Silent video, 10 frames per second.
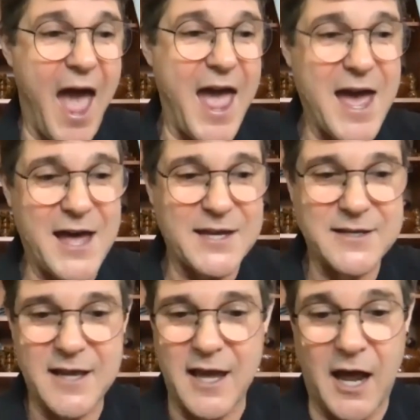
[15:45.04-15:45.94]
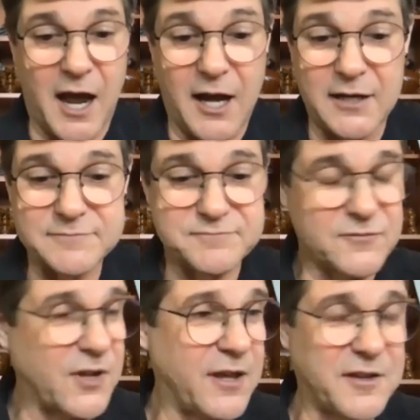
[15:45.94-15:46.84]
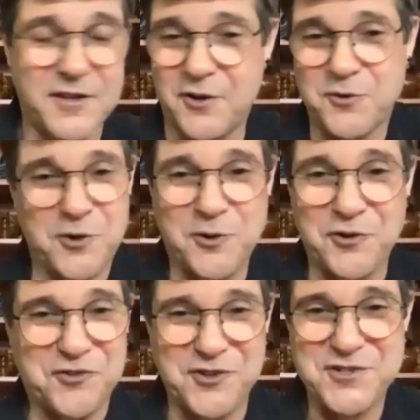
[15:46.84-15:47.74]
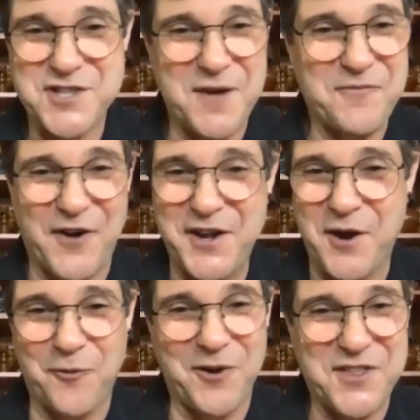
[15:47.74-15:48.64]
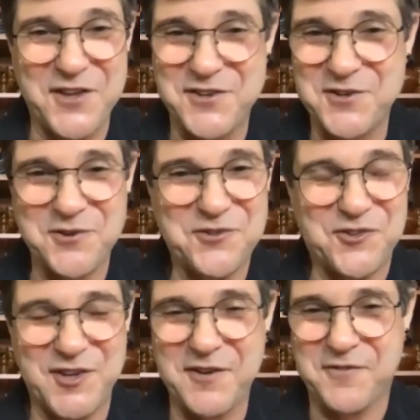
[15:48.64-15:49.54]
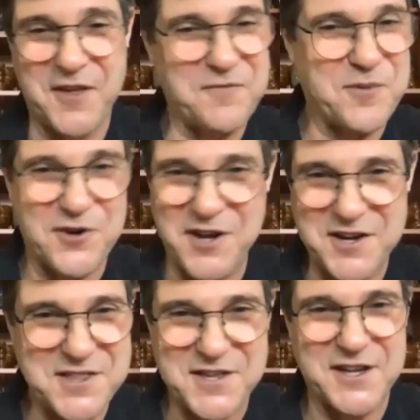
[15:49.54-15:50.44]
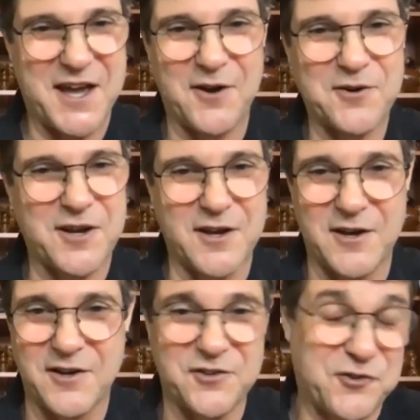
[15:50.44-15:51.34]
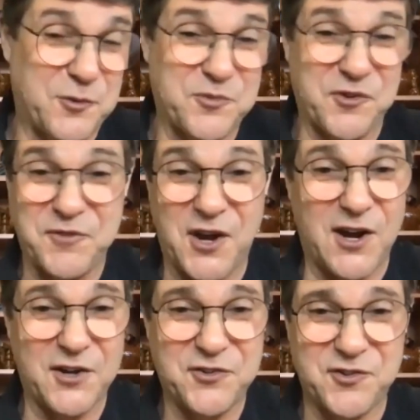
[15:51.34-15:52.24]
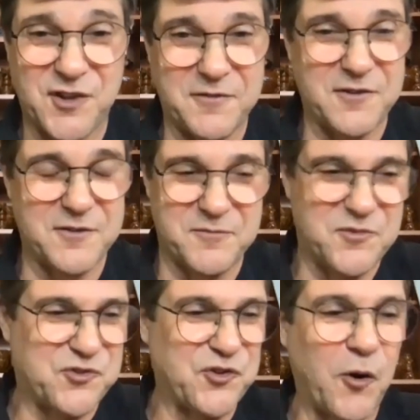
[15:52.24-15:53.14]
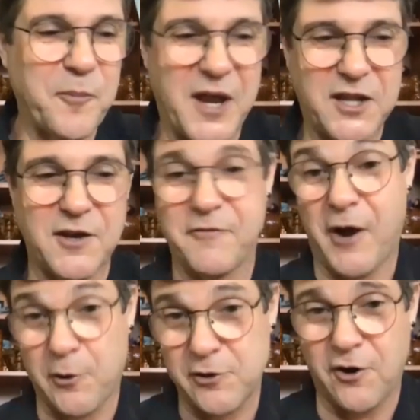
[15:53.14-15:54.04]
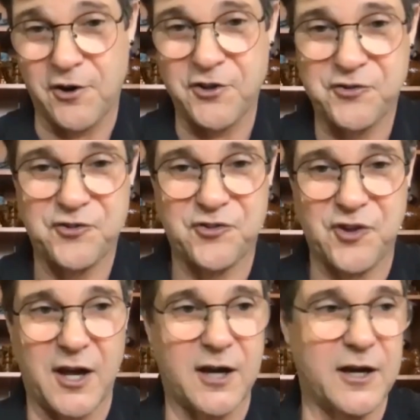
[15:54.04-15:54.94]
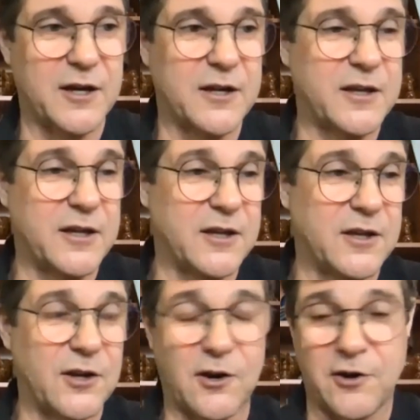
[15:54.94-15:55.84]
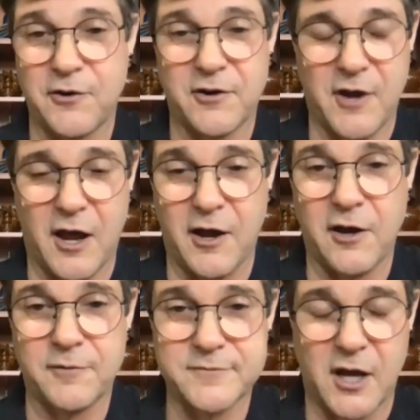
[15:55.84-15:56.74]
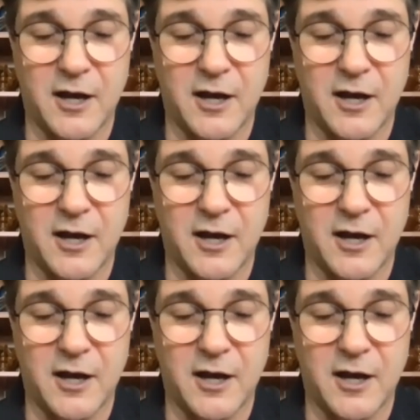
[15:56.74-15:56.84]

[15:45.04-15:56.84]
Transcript: and Google search them, find out what they do, see if they've put anything out in terms of talks. So many of our artists in our